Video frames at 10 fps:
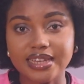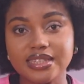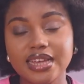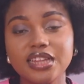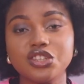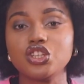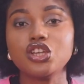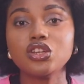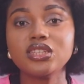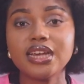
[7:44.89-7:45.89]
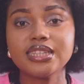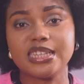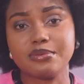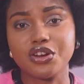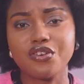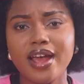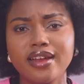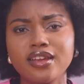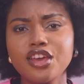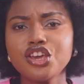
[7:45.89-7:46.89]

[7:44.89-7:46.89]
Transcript: He's saying his innocence, has been crying.